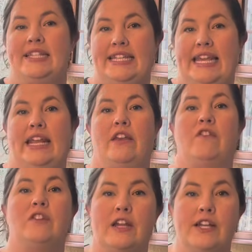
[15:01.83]
to get a
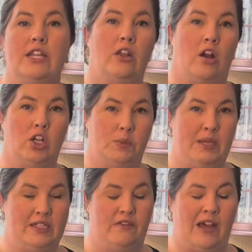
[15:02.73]
very large
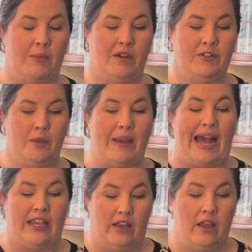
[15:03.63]
piece of fabric for the
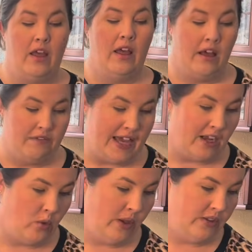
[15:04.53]
backing of that
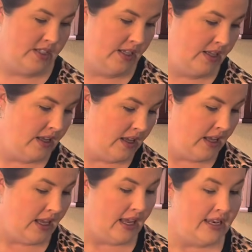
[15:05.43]
quilt.
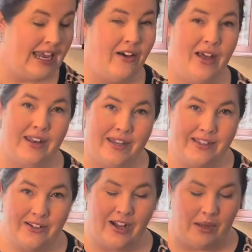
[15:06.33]
Now,
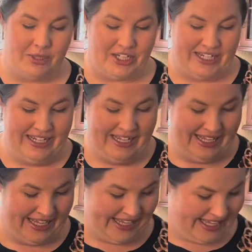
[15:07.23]
another option
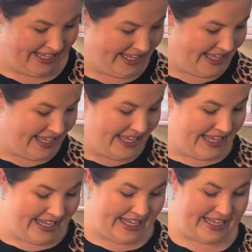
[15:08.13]

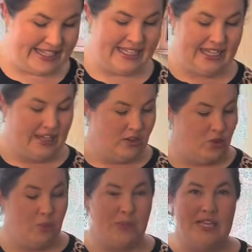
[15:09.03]
is
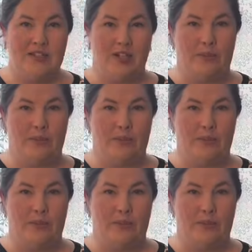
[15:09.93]
to piece your